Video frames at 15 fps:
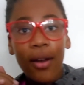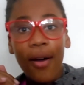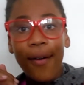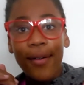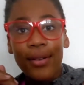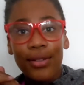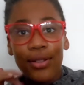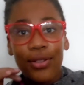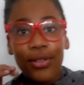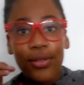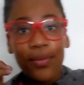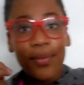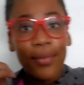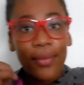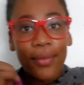Gosh.
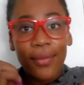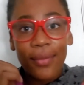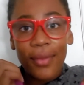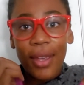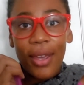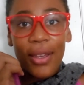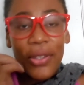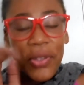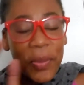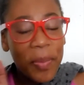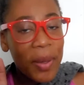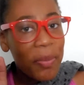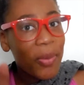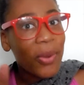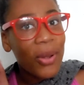
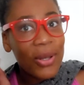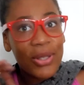People